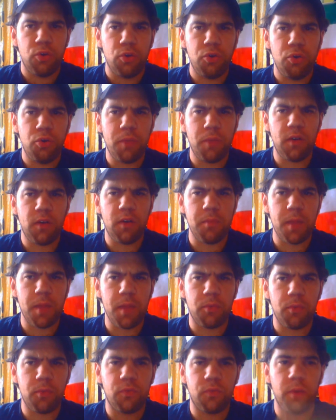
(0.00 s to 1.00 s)
whom I
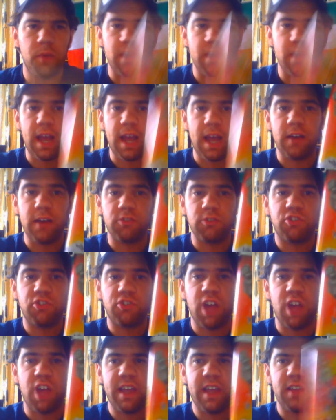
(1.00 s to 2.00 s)
remember from The Iron
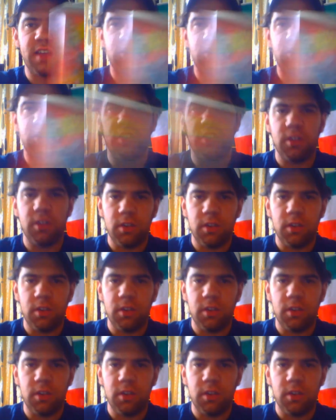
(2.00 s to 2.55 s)
Giant,